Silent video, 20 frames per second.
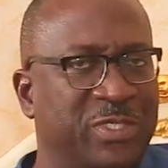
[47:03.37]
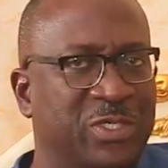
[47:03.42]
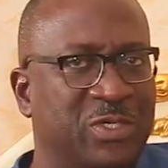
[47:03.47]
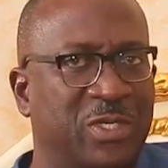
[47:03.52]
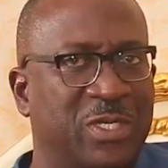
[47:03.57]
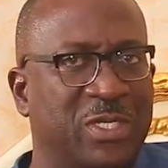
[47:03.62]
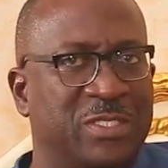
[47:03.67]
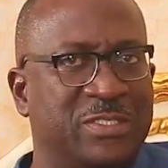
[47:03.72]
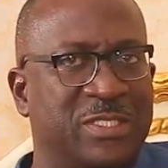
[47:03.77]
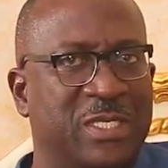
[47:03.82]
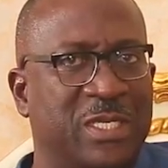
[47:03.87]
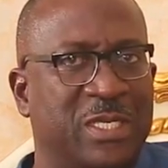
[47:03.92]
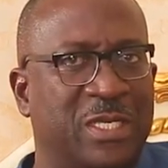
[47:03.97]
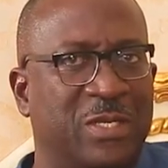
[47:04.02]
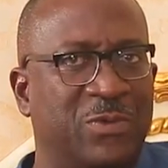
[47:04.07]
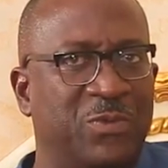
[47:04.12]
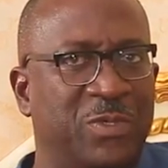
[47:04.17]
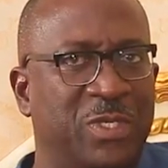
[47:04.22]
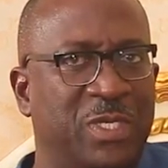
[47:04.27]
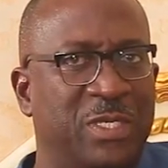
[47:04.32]
Nicholas
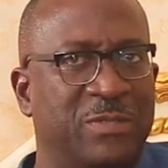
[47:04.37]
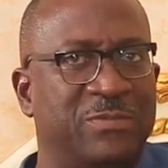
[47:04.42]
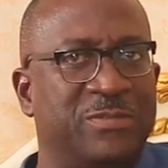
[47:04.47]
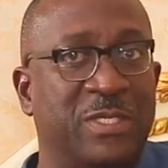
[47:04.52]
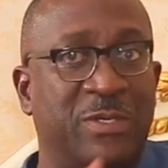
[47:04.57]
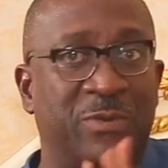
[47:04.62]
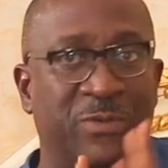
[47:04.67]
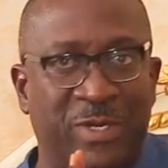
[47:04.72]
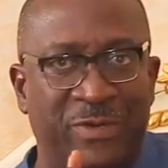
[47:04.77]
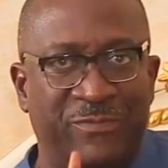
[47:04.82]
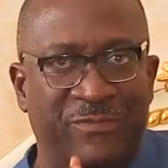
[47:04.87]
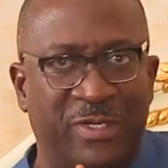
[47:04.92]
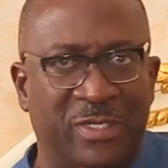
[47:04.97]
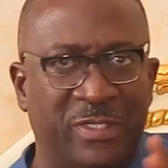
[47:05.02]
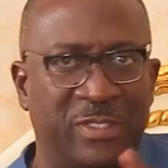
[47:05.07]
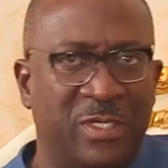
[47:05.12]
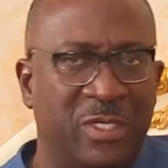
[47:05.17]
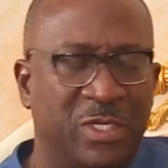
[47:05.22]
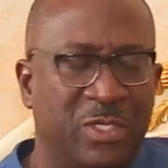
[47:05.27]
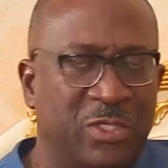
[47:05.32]
Duncan-Williams and
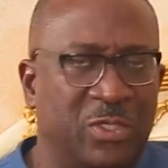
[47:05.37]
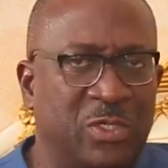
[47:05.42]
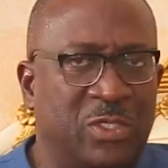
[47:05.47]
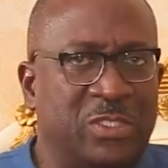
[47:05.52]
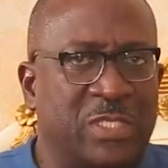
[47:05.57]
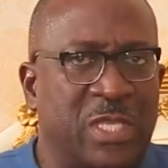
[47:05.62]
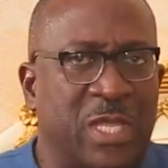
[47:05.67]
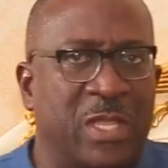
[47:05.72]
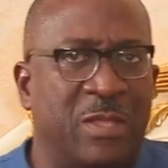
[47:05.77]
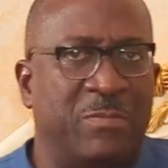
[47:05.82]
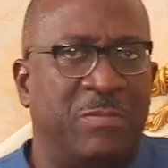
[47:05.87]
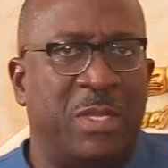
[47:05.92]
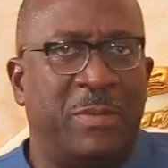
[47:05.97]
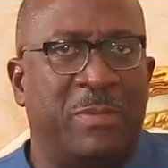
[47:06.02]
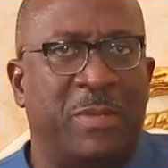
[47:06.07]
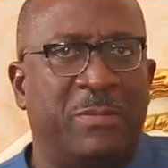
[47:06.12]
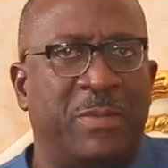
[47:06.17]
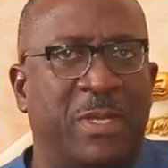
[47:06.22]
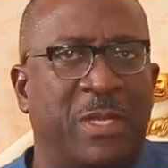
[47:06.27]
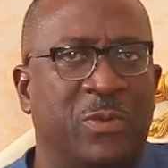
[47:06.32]
Reverend Dr.
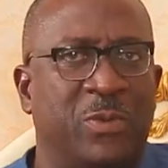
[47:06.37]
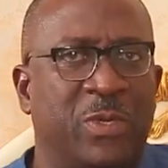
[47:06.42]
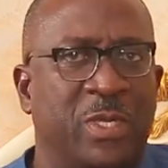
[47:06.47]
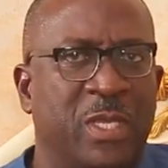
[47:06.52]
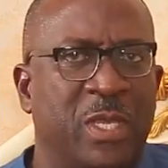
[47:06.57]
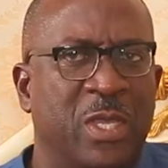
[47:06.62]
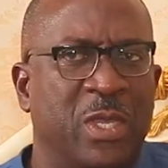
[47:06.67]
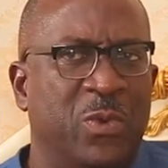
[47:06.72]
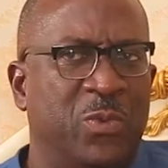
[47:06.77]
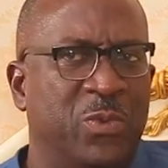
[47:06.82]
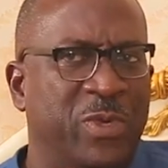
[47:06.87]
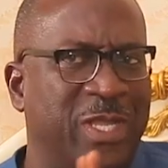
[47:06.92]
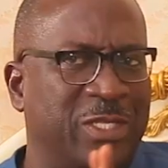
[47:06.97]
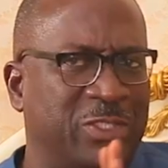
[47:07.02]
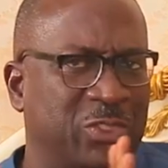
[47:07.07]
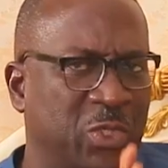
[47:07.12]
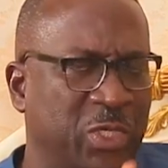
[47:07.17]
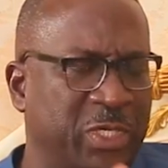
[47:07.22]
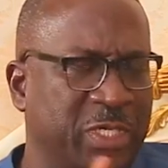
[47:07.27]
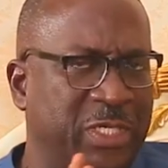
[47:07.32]
Mama Markwei. We are
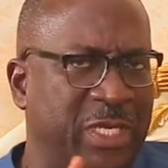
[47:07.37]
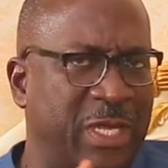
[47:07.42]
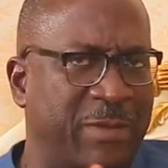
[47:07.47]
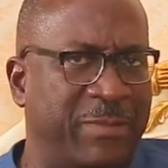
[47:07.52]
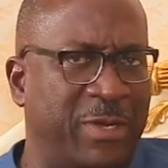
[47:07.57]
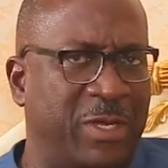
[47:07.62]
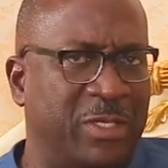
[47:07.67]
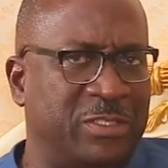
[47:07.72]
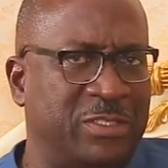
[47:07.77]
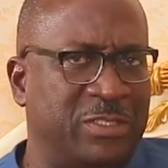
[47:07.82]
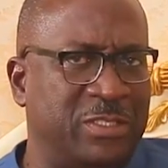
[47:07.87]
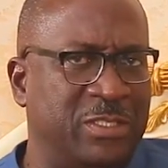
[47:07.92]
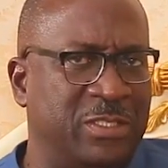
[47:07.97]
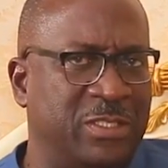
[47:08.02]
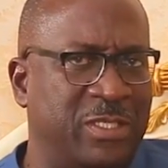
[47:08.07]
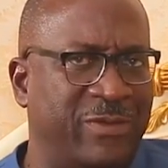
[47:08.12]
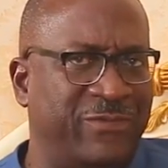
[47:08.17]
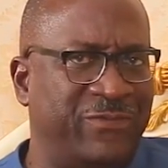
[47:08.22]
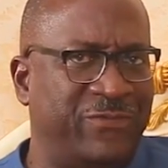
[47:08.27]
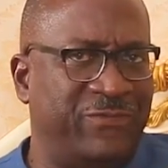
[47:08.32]
talking about
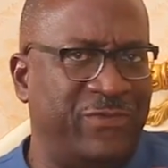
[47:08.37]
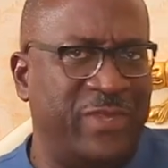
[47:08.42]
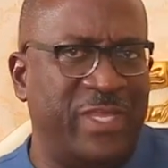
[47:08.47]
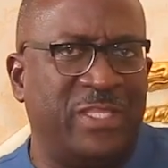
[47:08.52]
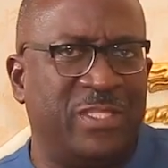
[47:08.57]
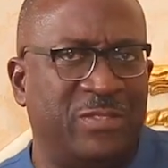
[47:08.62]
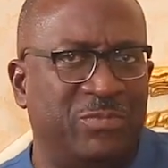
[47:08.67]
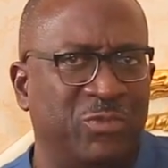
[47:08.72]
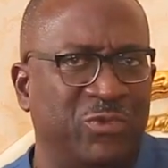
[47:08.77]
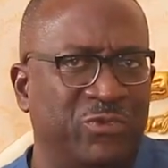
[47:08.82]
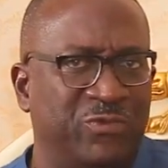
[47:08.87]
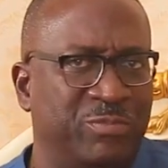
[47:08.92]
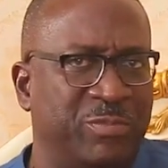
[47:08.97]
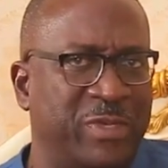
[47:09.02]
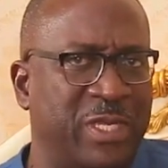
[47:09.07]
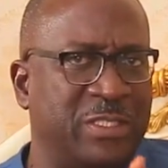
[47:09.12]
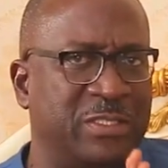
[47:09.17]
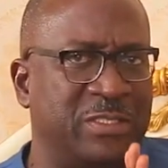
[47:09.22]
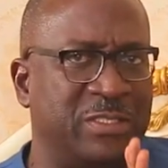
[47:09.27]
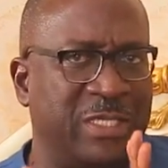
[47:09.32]
the faith
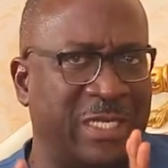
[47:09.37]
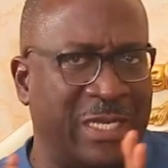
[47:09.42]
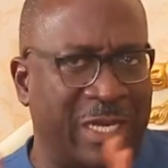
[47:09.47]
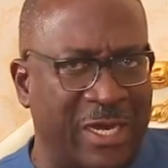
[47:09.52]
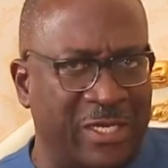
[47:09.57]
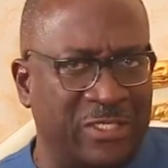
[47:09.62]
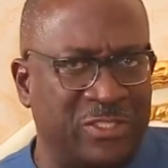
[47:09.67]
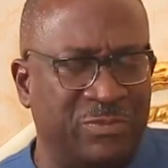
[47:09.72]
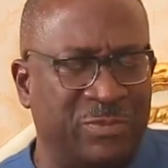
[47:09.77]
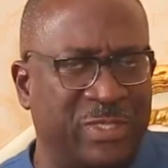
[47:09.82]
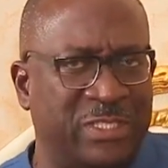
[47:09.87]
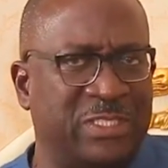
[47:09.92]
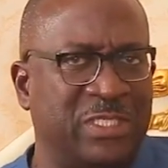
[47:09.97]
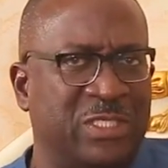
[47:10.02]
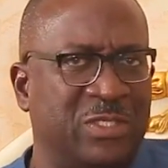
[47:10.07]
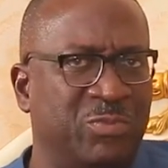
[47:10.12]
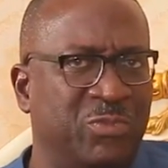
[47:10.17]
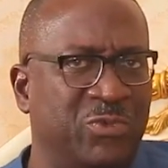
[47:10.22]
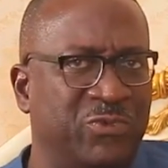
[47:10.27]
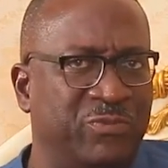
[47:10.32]
movement, the
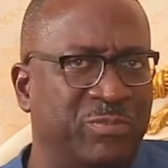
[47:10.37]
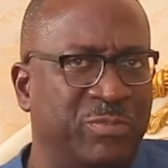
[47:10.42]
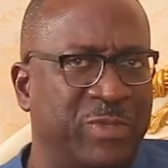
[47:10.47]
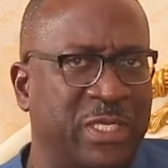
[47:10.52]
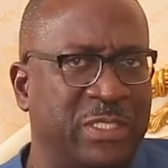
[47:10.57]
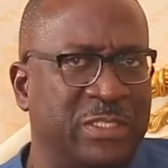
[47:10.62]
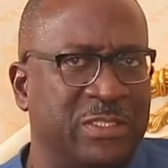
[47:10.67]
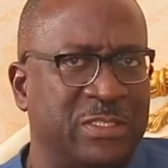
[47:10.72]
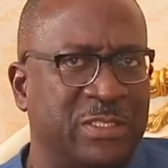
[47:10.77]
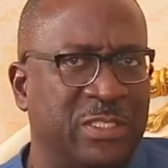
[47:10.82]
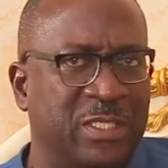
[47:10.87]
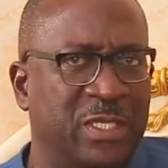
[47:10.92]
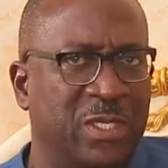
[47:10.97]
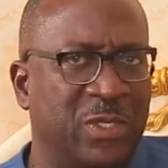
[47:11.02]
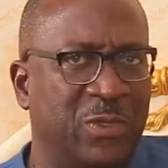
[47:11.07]
charismatic movement.